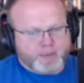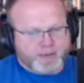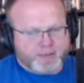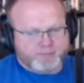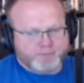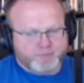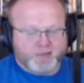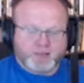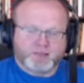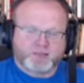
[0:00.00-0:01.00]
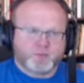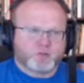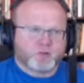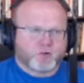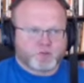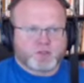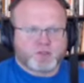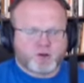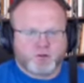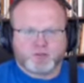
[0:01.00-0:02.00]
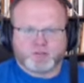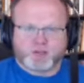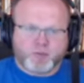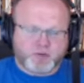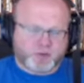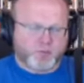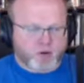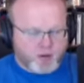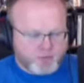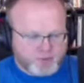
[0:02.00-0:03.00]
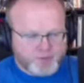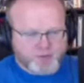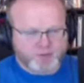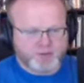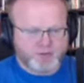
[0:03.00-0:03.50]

in some circles, it's called the synoptic problems.